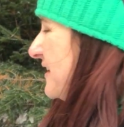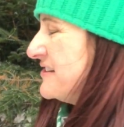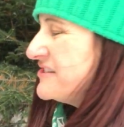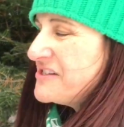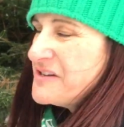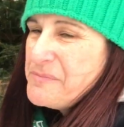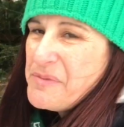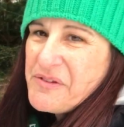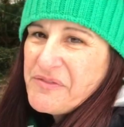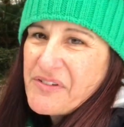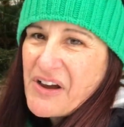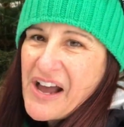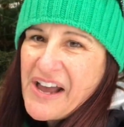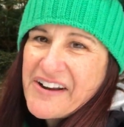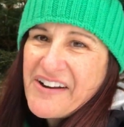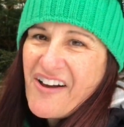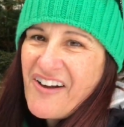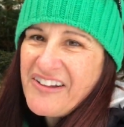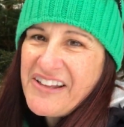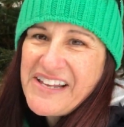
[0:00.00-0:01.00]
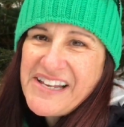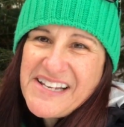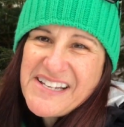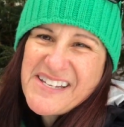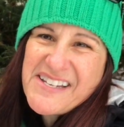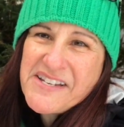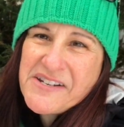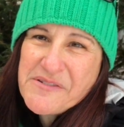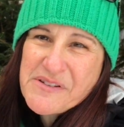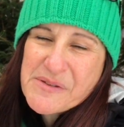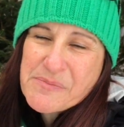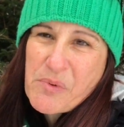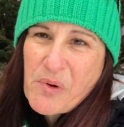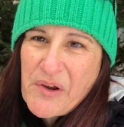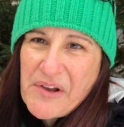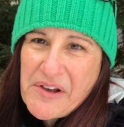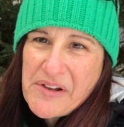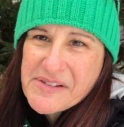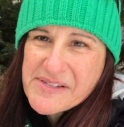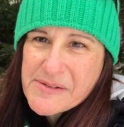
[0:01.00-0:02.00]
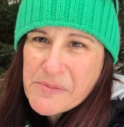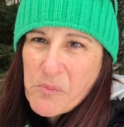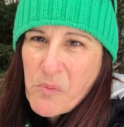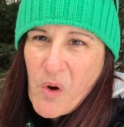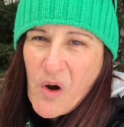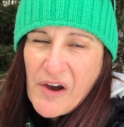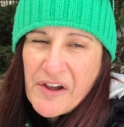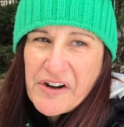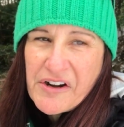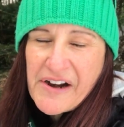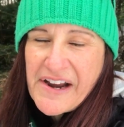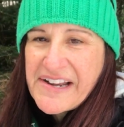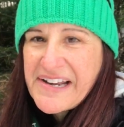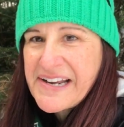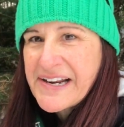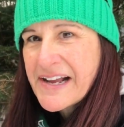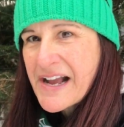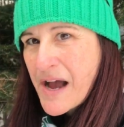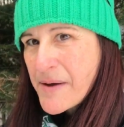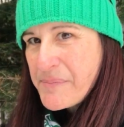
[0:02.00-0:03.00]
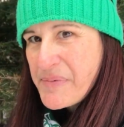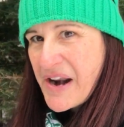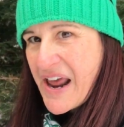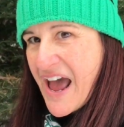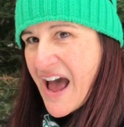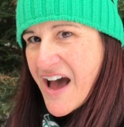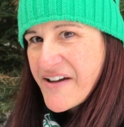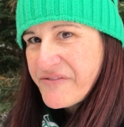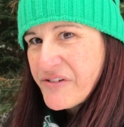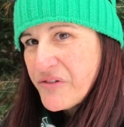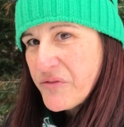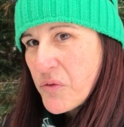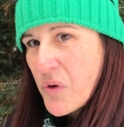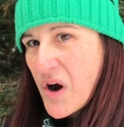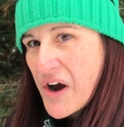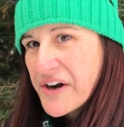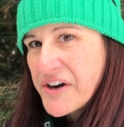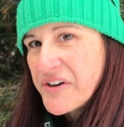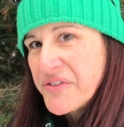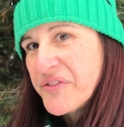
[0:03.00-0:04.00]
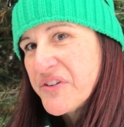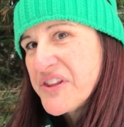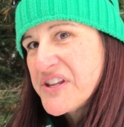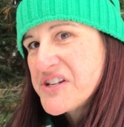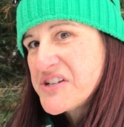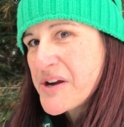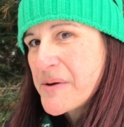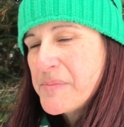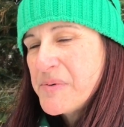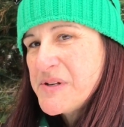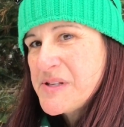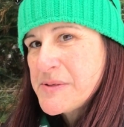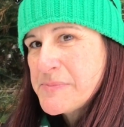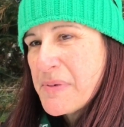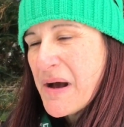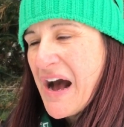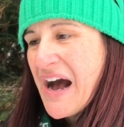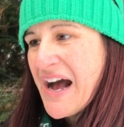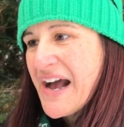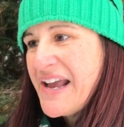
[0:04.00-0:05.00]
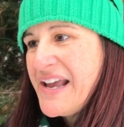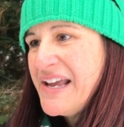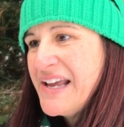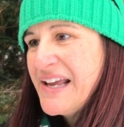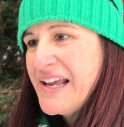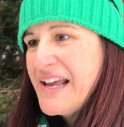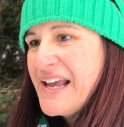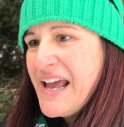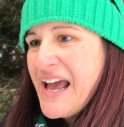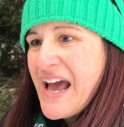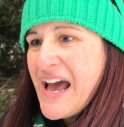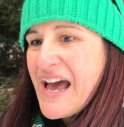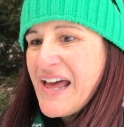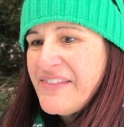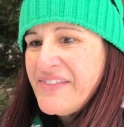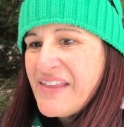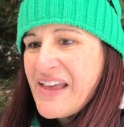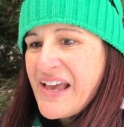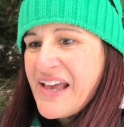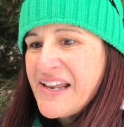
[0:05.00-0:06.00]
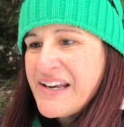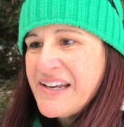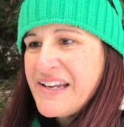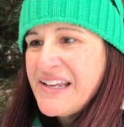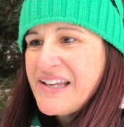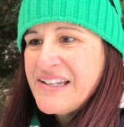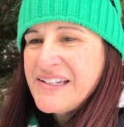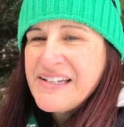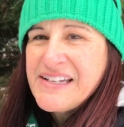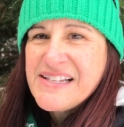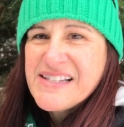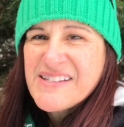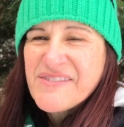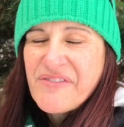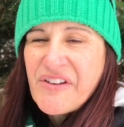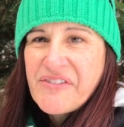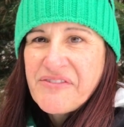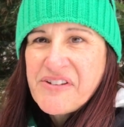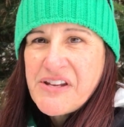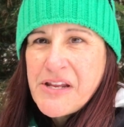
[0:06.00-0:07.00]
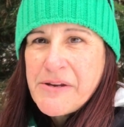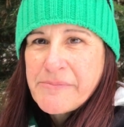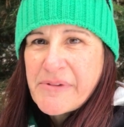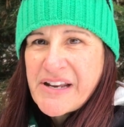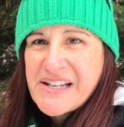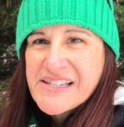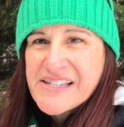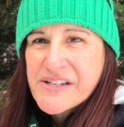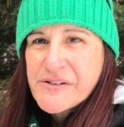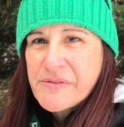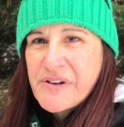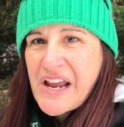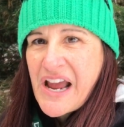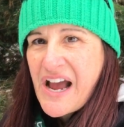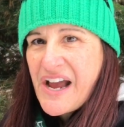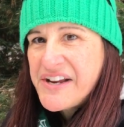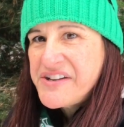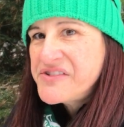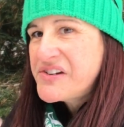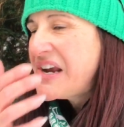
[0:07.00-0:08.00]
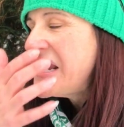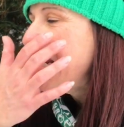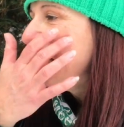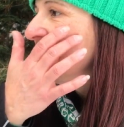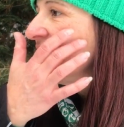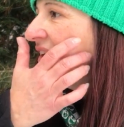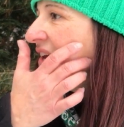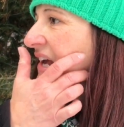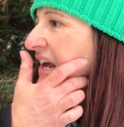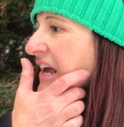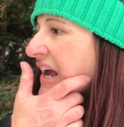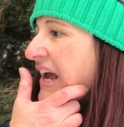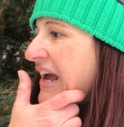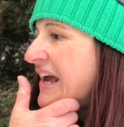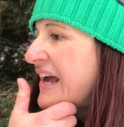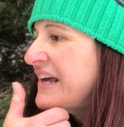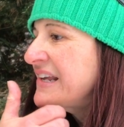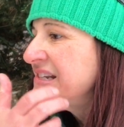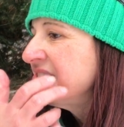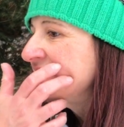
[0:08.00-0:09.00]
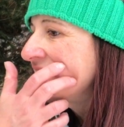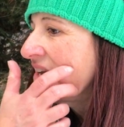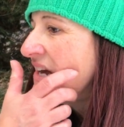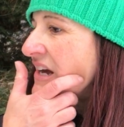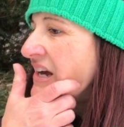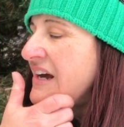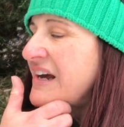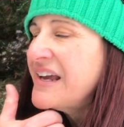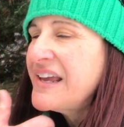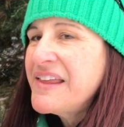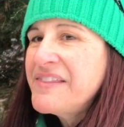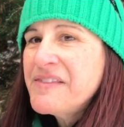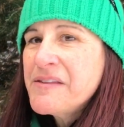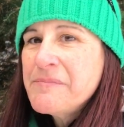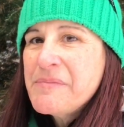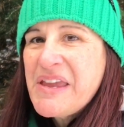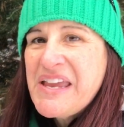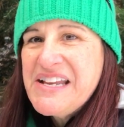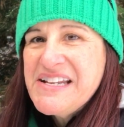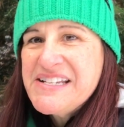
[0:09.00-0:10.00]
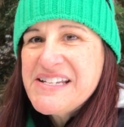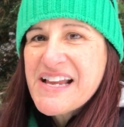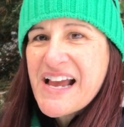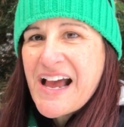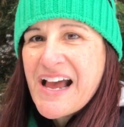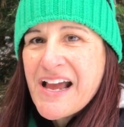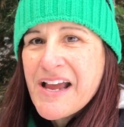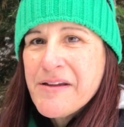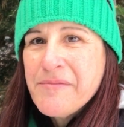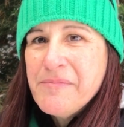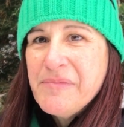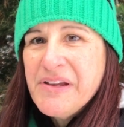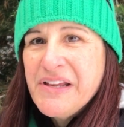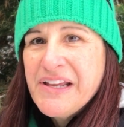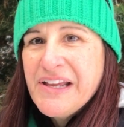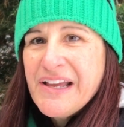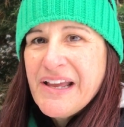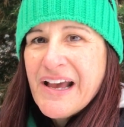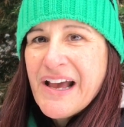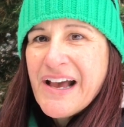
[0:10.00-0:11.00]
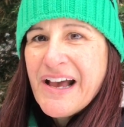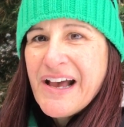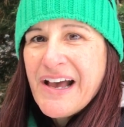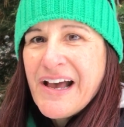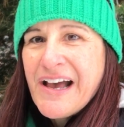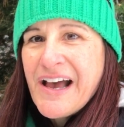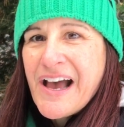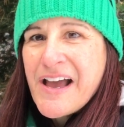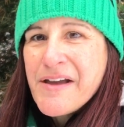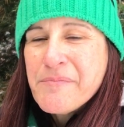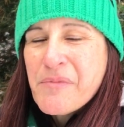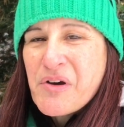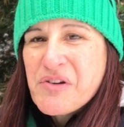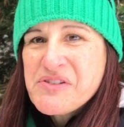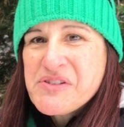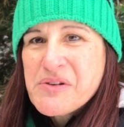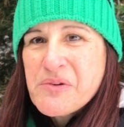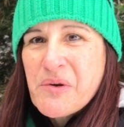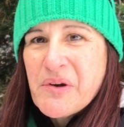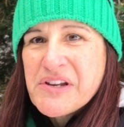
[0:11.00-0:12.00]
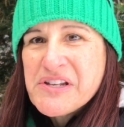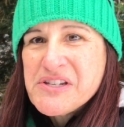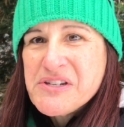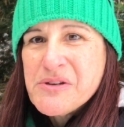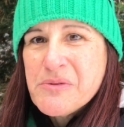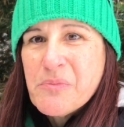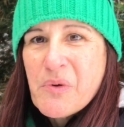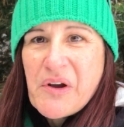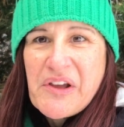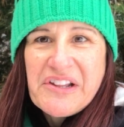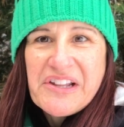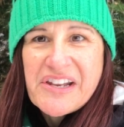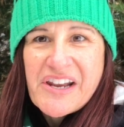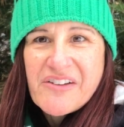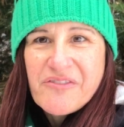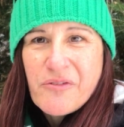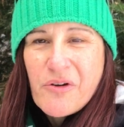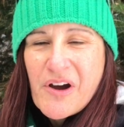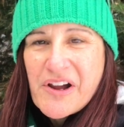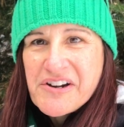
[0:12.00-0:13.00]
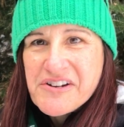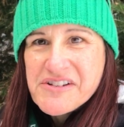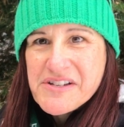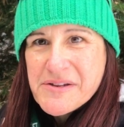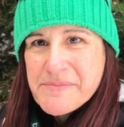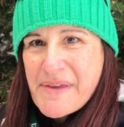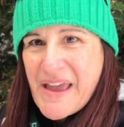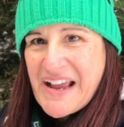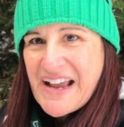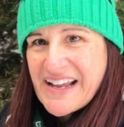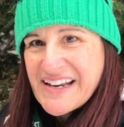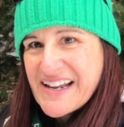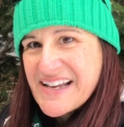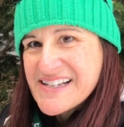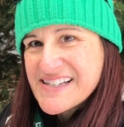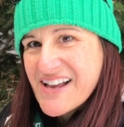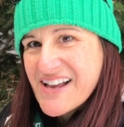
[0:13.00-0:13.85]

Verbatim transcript: should be fine. All I need to do is boil some water. I need a cup and a half of water for the shepherd's pie, and then it needs fifteen minutes to rehydrate, and uh, in the meantime, uh, I'm also going to boil enough water to make a nice